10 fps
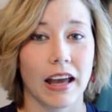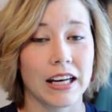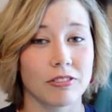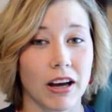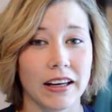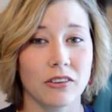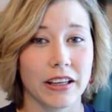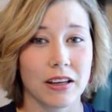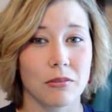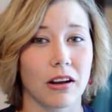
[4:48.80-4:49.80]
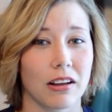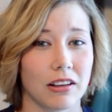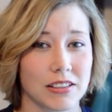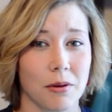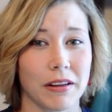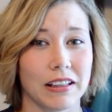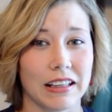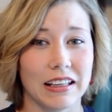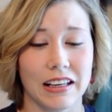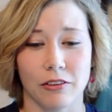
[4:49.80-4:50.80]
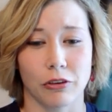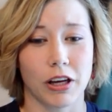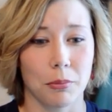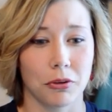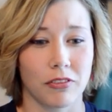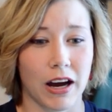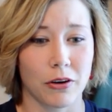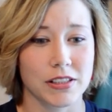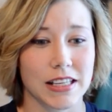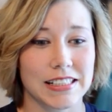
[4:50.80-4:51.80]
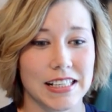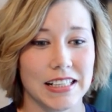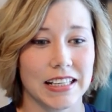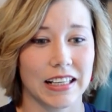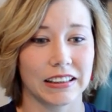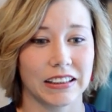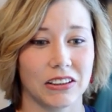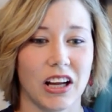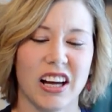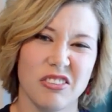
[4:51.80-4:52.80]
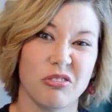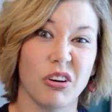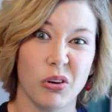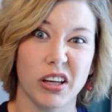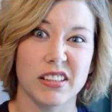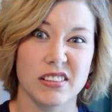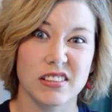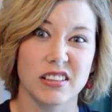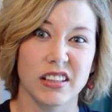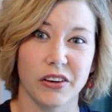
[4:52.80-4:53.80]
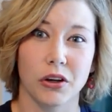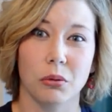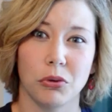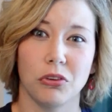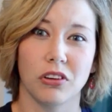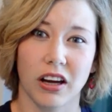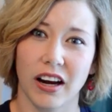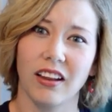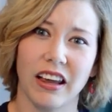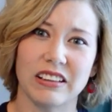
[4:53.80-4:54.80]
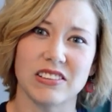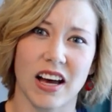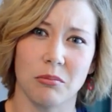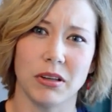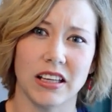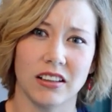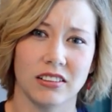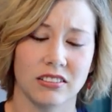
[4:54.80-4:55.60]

And if I don't get something to eat every couple of hours, I tend to get a little unfocused, irritable, kind of like a zombie.